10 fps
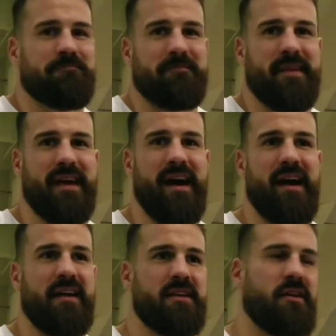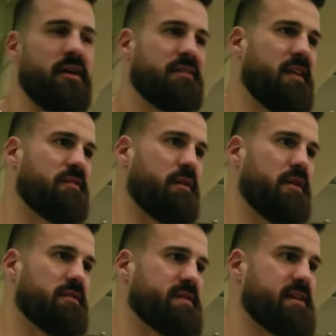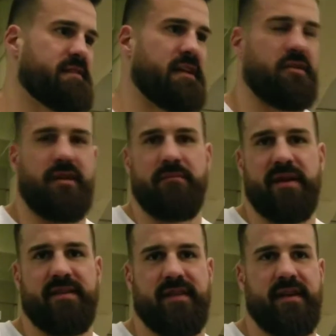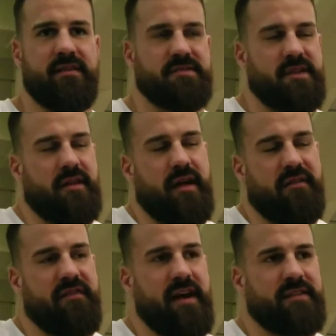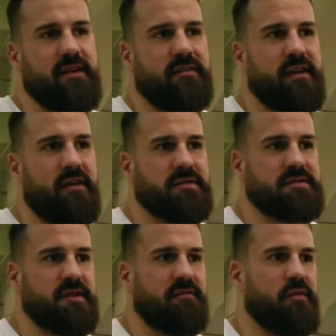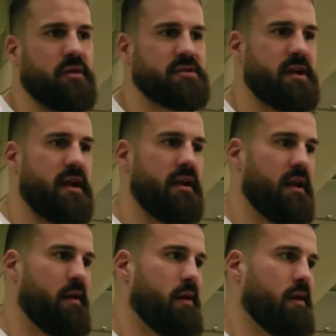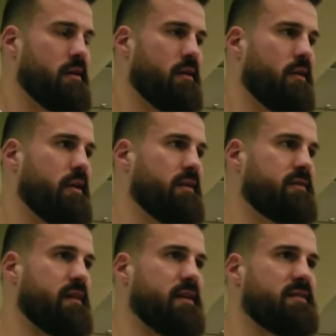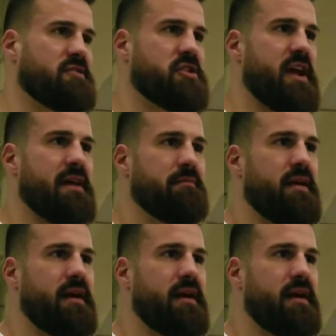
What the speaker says: Yeah, you know, it's one of those things. They do it in BC. There's not a lot of fights out there, which is unfortunate. You know, it's a shame that